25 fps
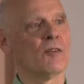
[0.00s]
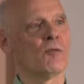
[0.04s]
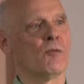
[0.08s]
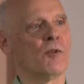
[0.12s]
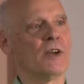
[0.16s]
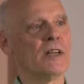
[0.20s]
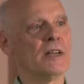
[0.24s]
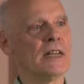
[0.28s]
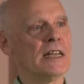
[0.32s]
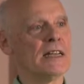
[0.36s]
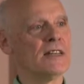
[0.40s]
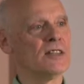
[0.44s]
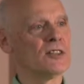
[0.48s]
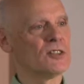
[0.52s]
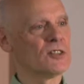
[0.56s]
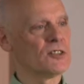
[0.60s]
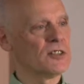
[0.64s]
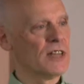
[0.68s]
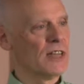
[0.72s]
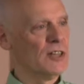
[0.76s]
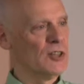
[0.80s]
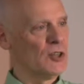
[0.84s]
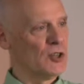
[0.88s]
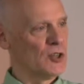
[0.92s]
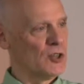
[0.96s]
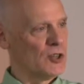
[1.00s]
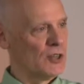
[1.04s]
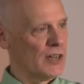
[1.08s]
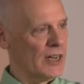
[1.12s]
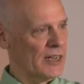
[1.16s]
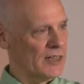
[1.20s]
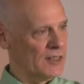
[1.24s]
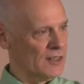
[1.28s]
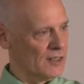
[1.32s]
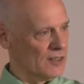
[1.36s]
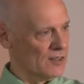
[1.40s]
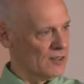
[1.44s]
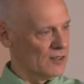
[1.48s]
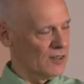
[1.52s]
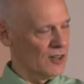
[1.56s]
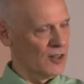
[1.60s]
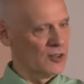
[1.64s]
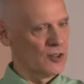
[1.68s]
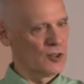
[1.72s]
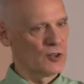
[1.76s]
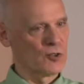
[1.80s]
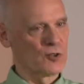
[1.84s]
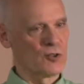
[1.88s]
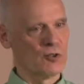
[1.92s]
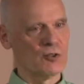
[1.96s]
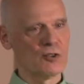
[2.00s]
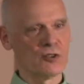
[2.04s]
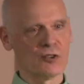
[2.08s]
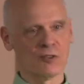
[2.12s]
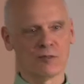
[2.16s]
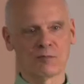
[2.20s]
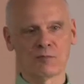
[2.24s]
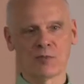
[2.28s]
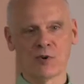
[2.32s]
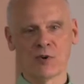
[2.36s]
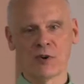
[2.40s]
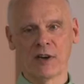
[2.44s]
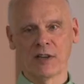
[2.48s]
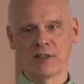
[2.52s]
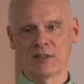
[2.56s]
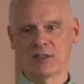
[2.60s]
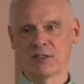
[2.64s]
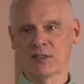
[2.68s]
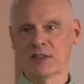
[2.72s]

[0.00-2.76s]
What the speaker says: We need to stay united on the crucial points.